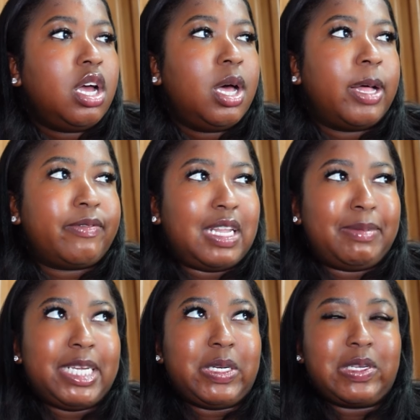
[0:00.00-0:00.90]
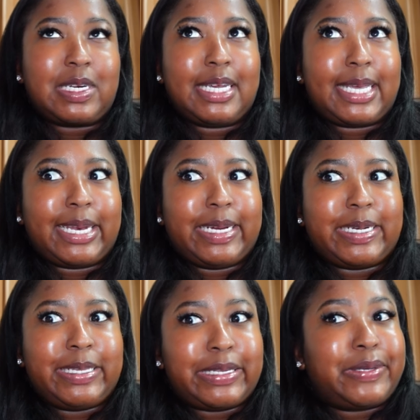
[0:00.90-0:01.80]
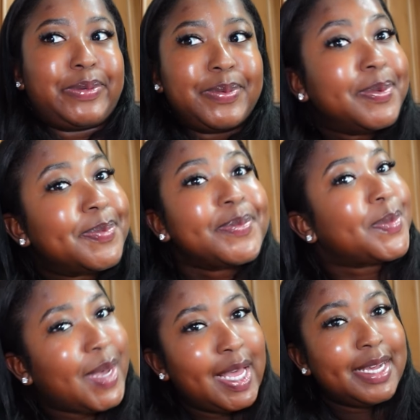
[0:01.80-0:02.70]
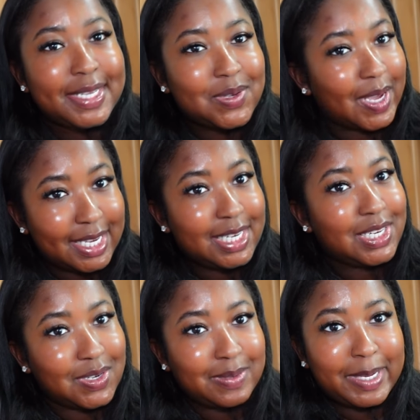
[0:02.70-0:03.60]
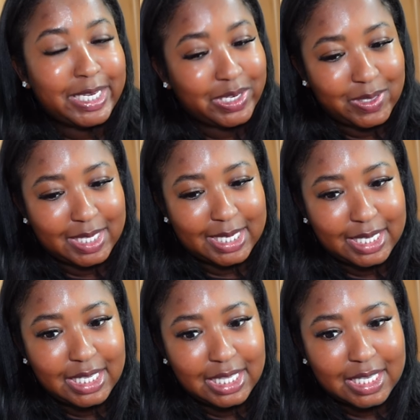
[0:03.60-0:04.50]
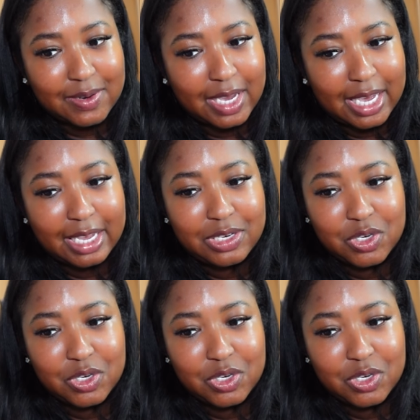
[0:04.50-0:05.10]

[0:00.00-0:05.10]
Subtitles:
hopefully my juicer can get here soon so I can juice my juices, okay?